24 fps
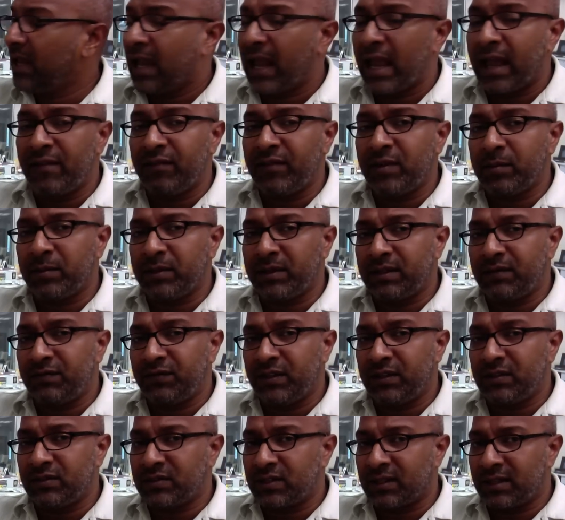Everybody
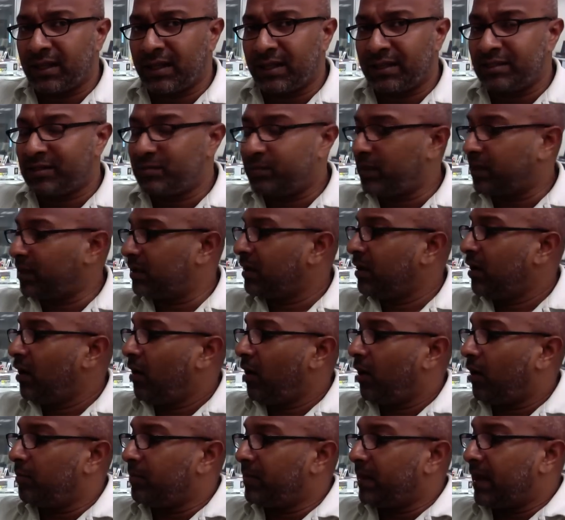feels that they can speak
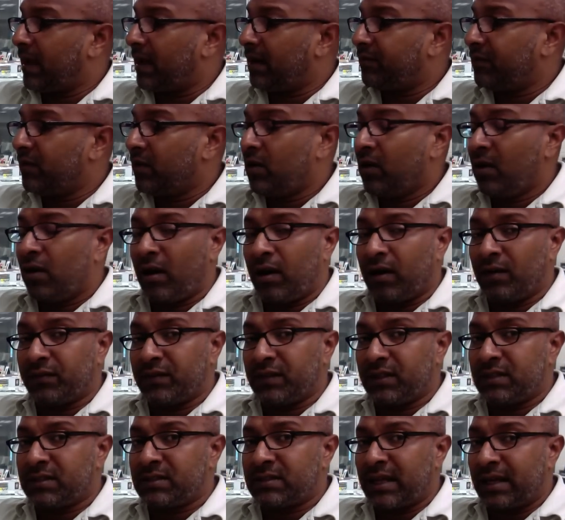on behalf of
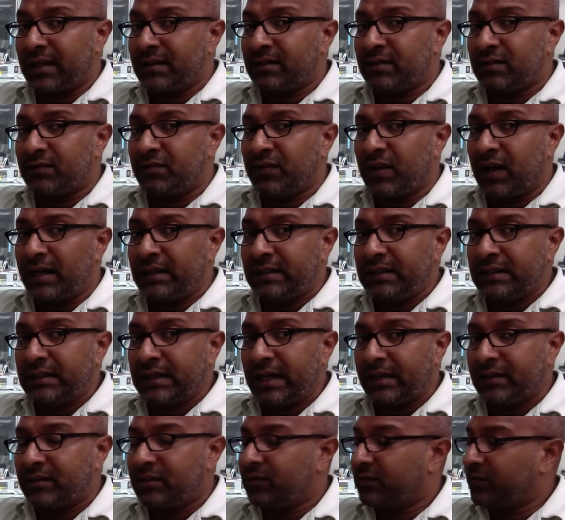this undivided,
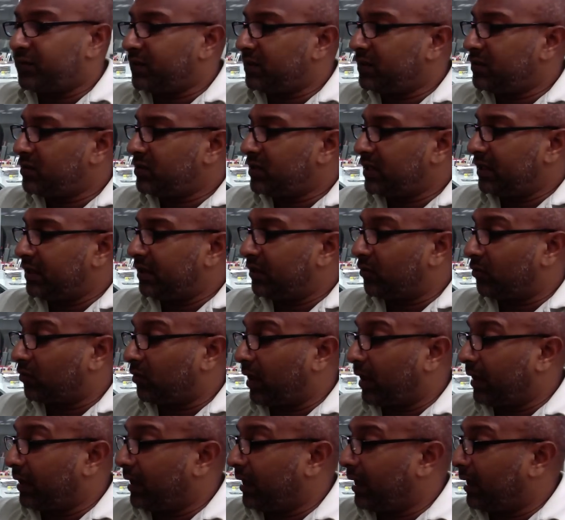undifferentiated
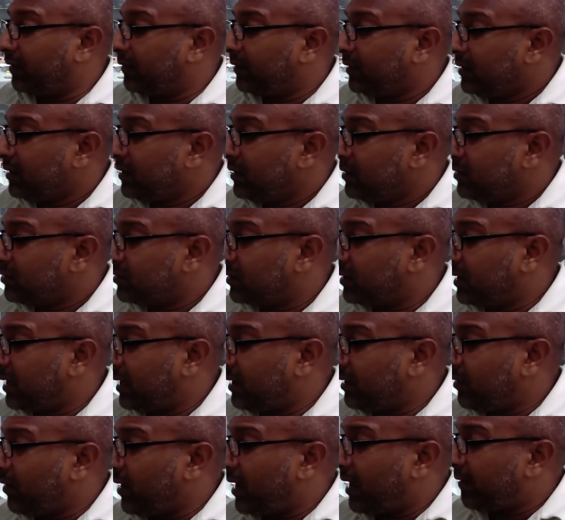Riot. So there
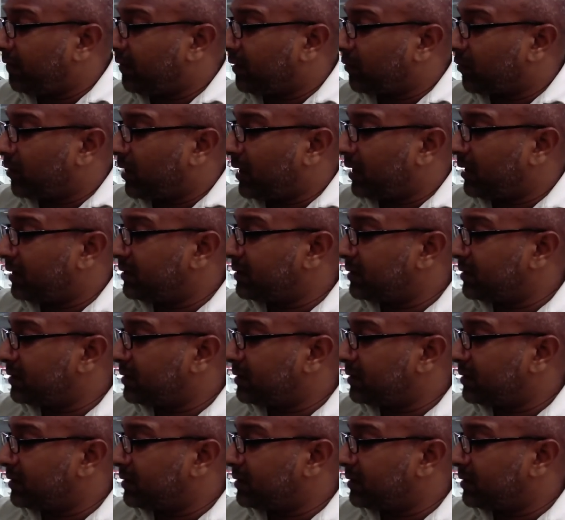you have, the Riot is